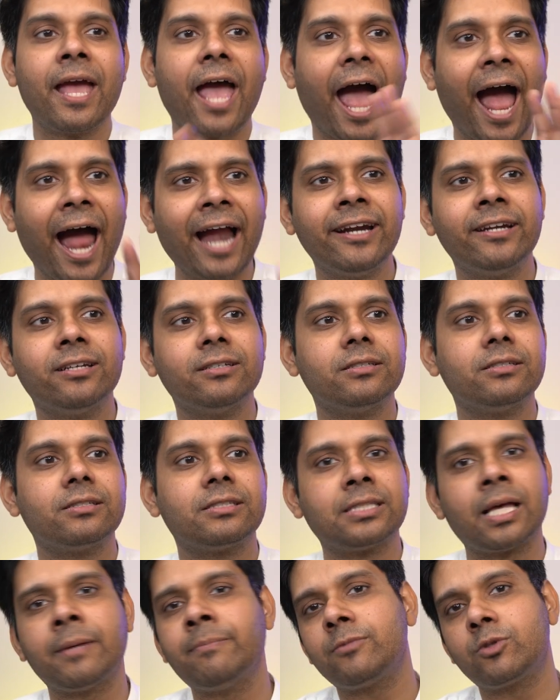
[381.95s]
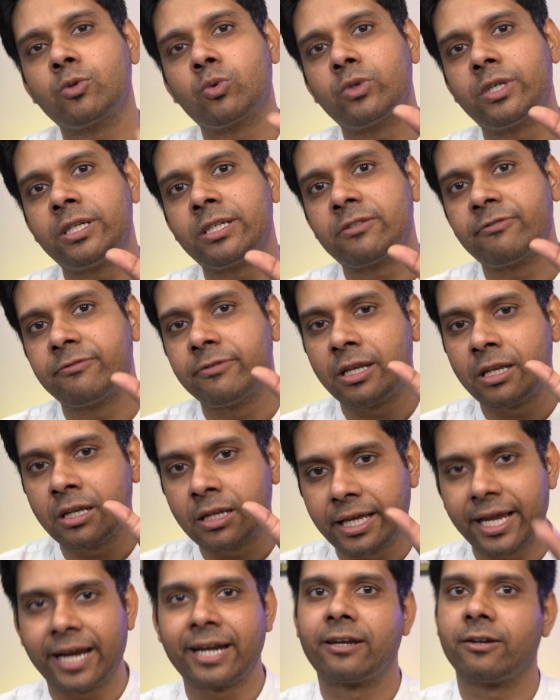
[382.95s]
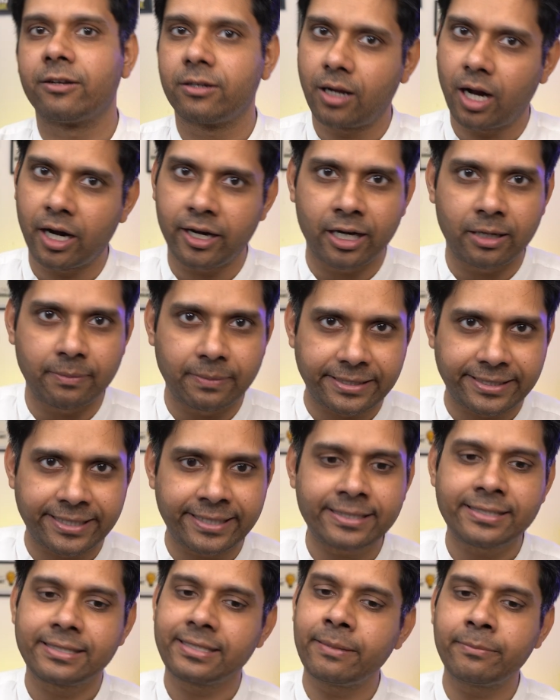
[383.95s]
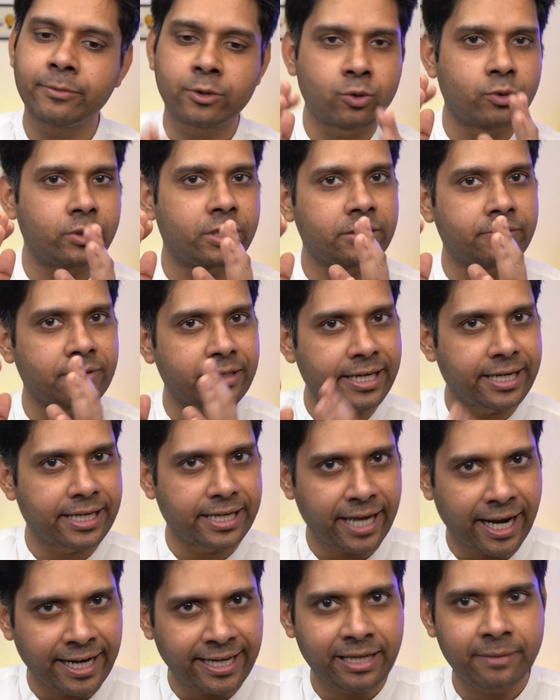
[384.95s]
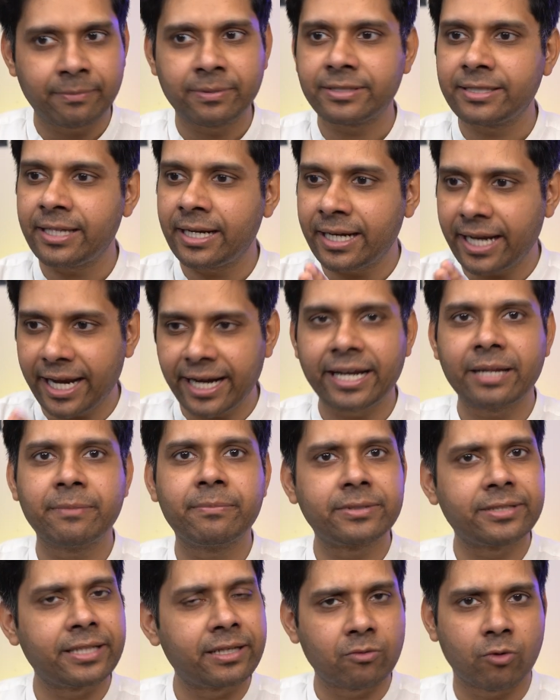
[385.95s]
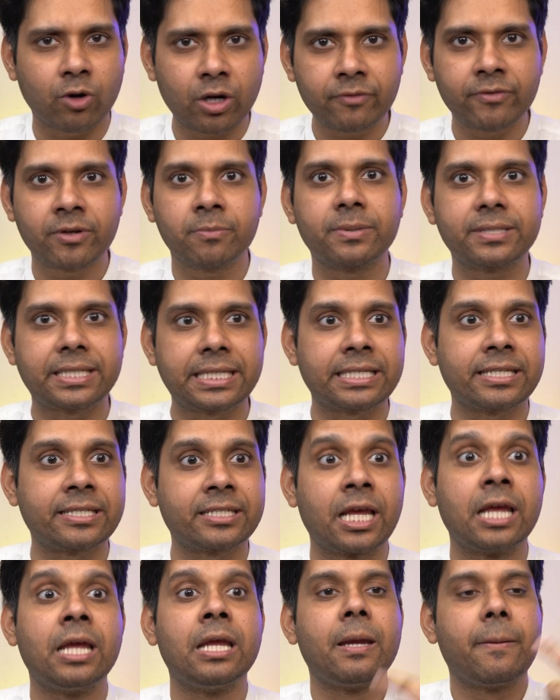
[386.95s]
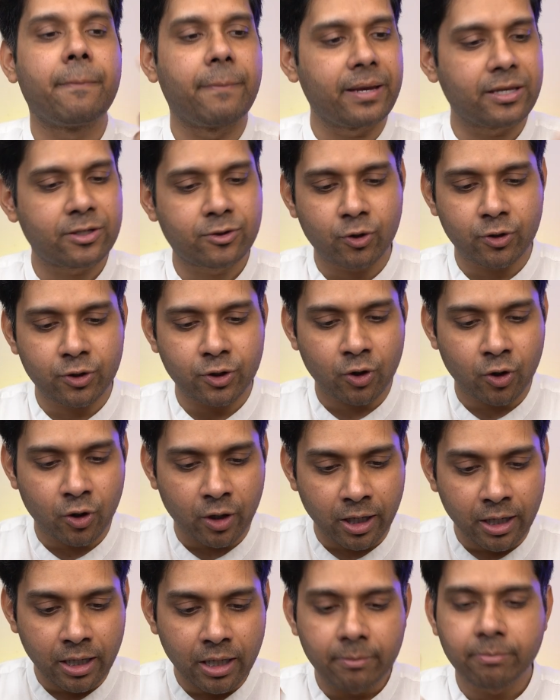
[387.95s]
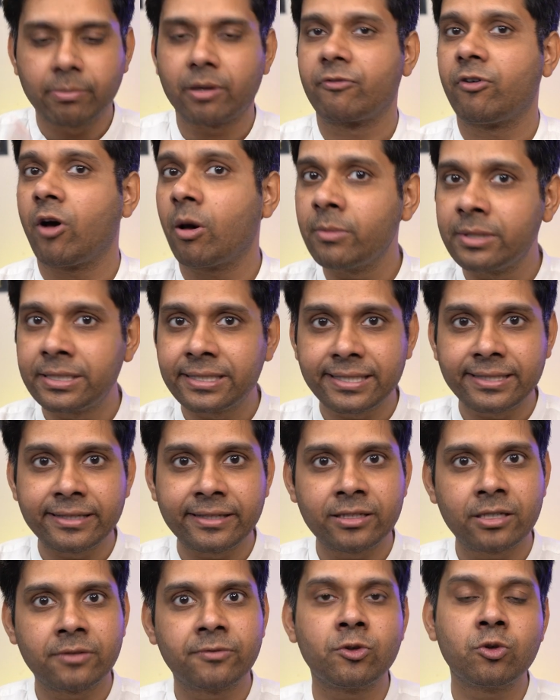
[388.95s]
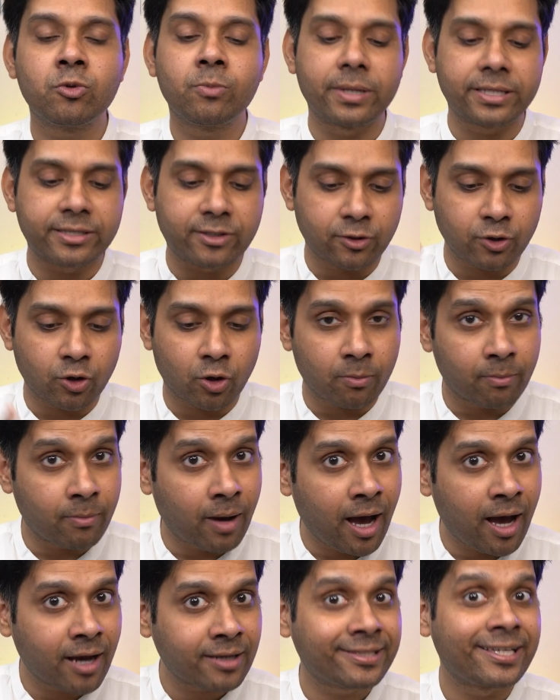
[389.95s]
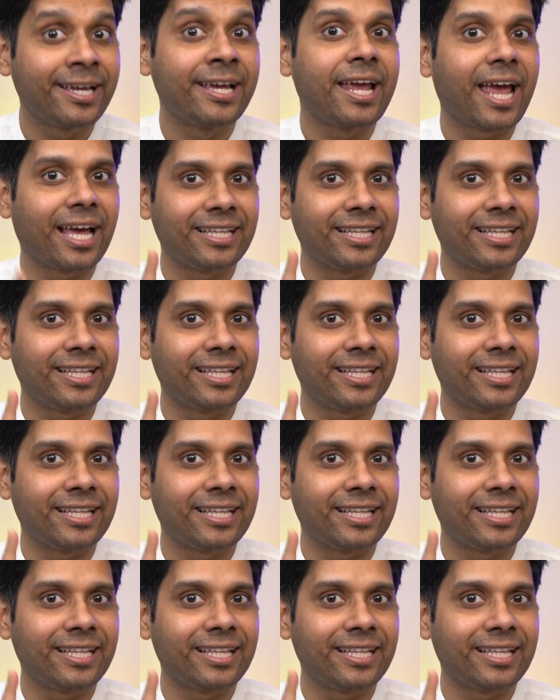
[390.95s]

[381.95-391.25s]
And some students will get one hundred percent, some students will get ninety percent, eighty percent, whatever percentage based on your performance in the interview, based on your marks.